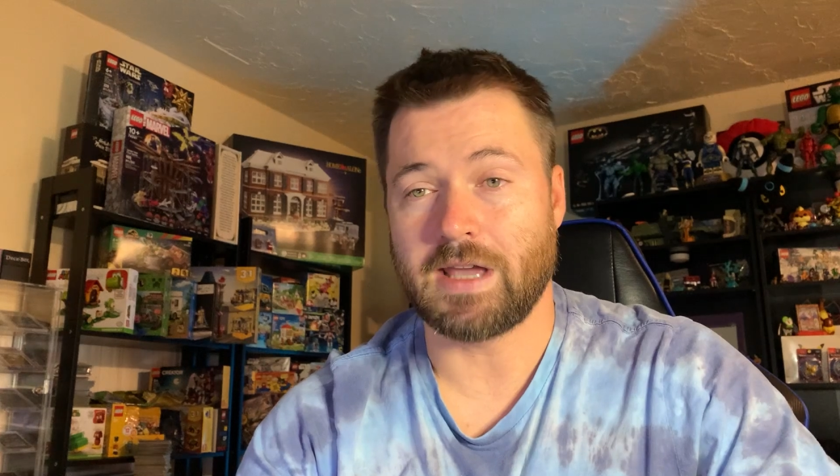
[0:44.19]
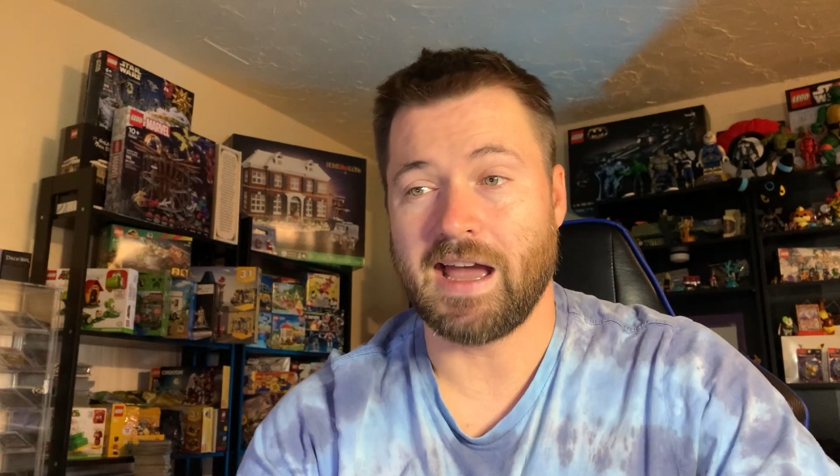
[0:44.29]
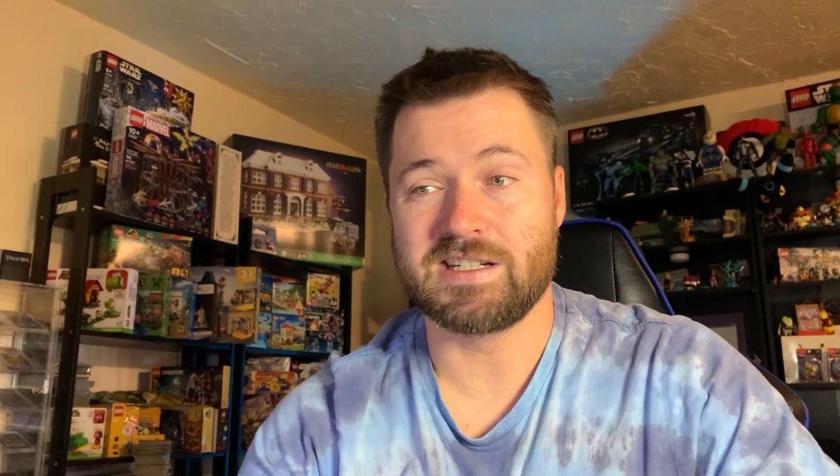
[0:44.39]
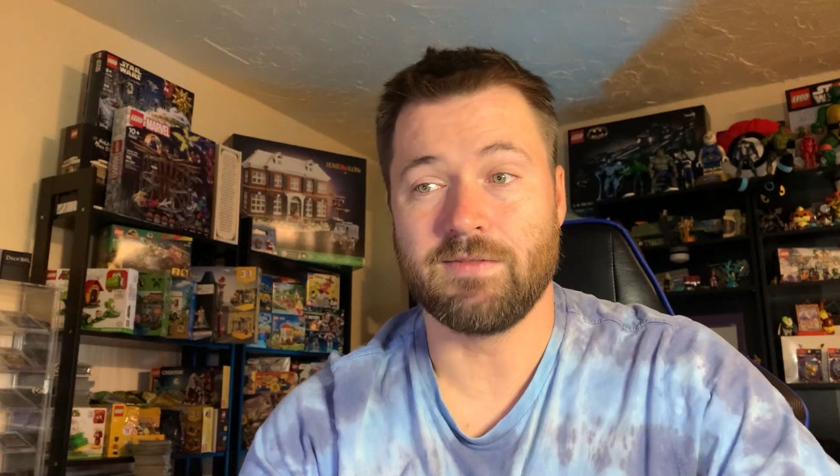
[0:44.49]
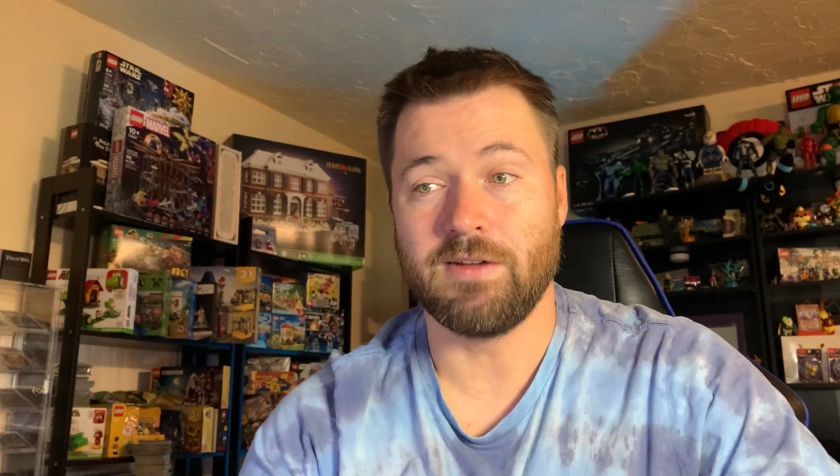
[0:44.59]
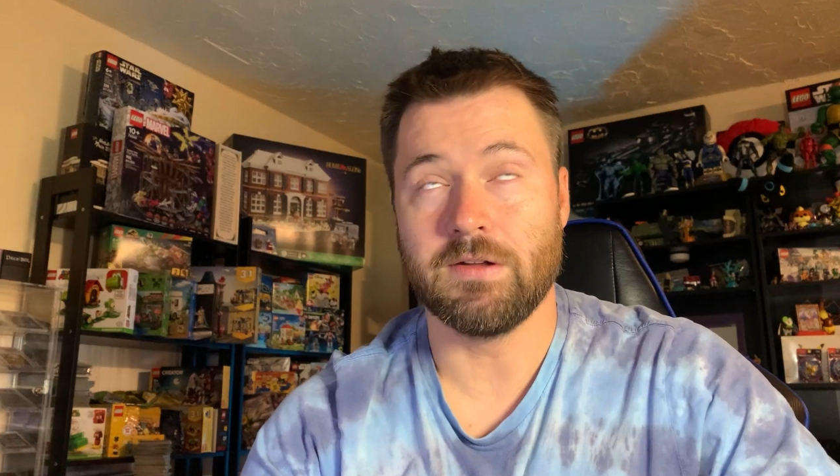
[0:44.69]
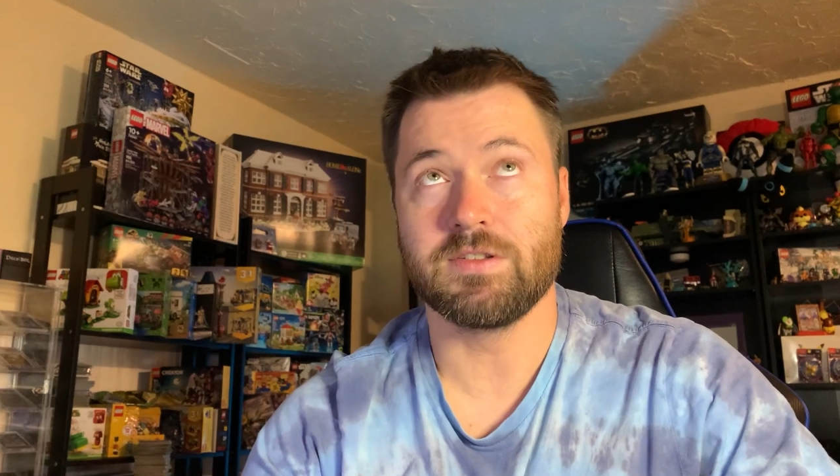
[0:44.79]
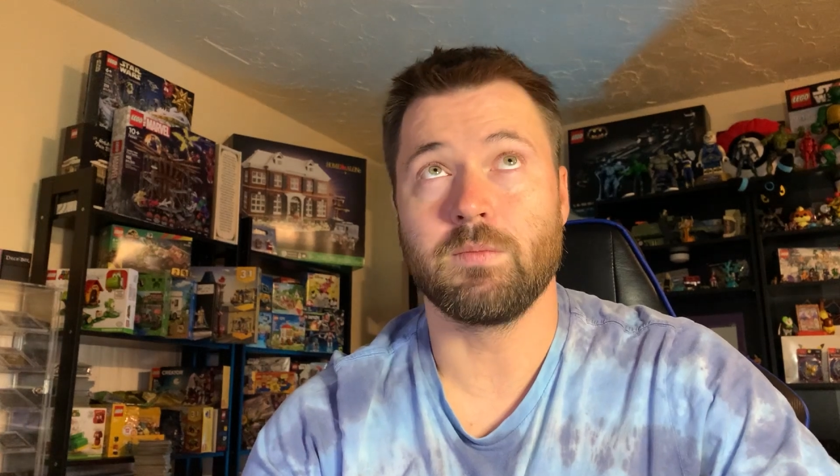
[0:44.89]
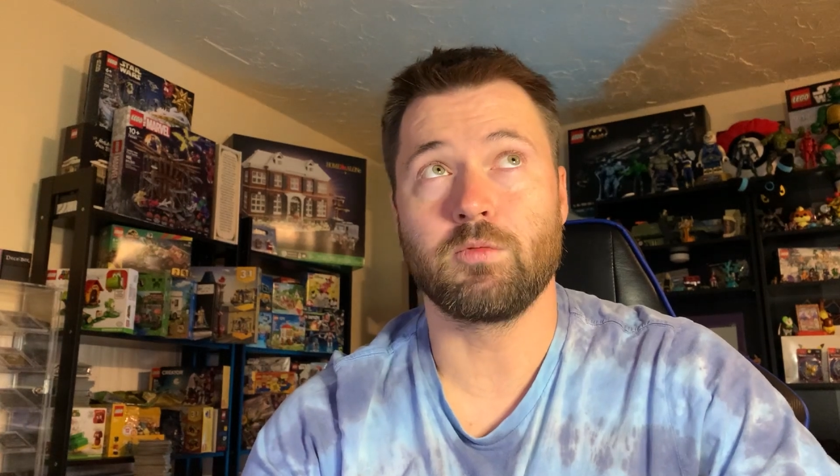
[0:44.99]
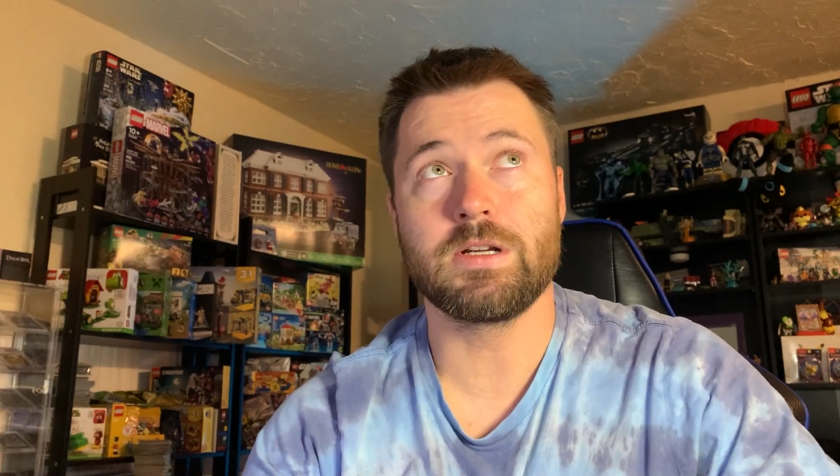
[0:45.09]
I actually found
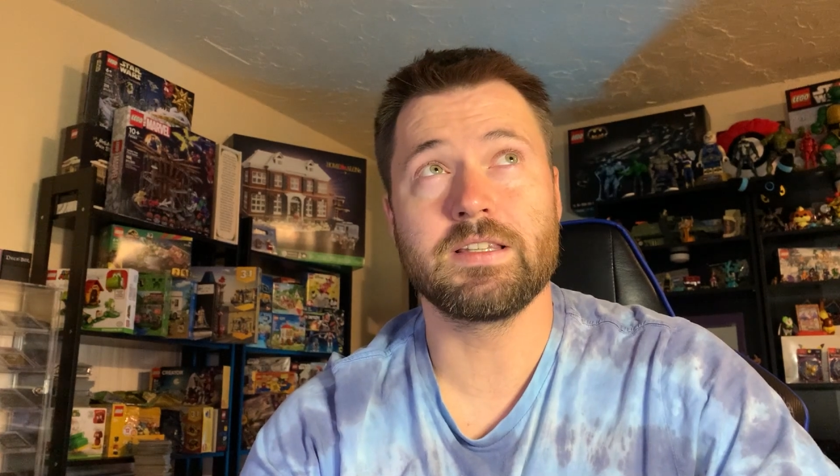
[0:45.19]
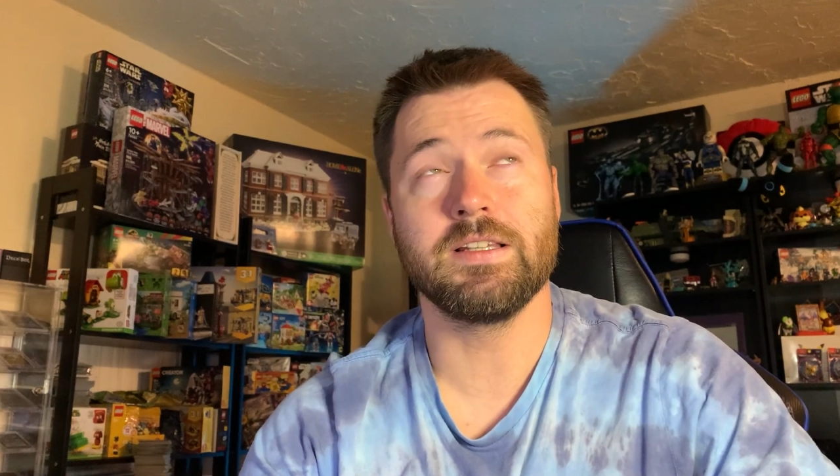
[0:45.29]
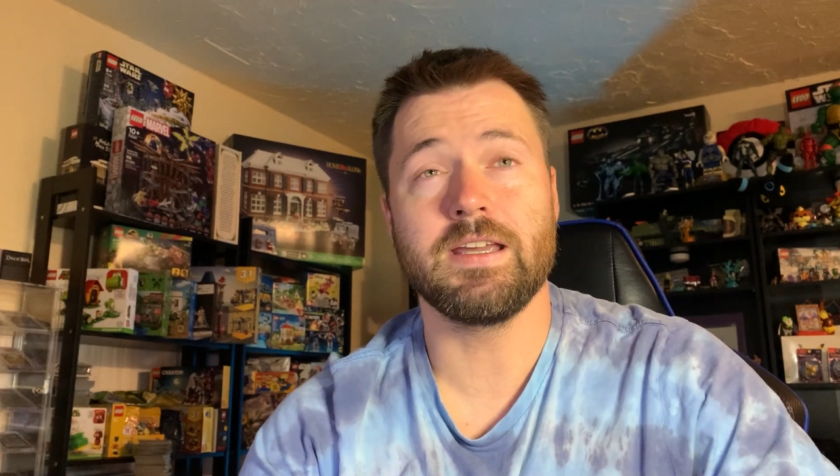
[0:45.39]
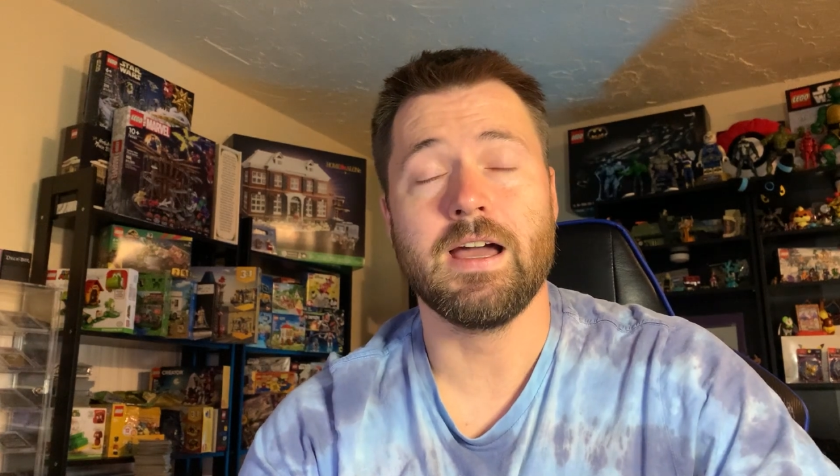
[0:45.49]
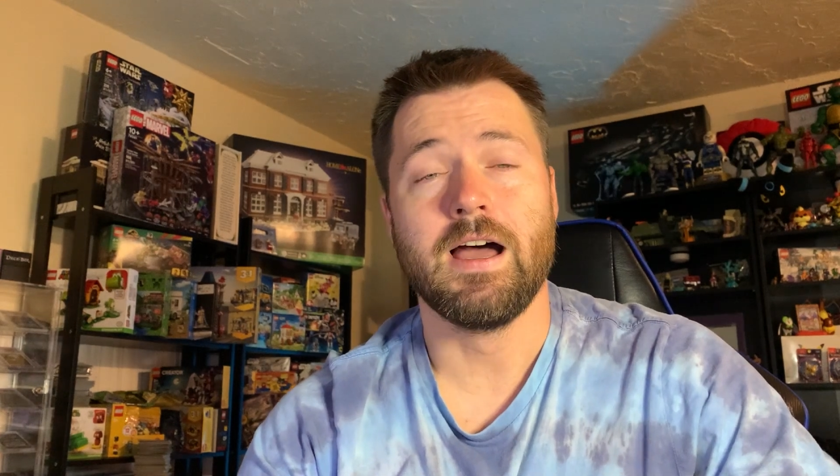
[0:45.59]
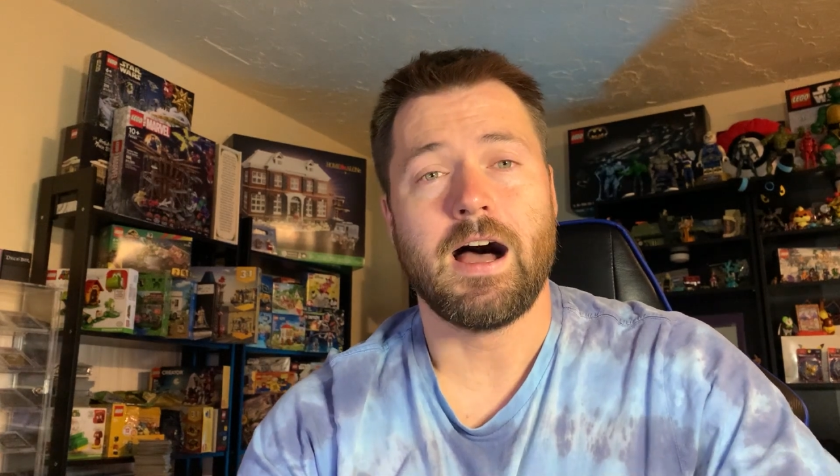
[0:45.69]
some recently,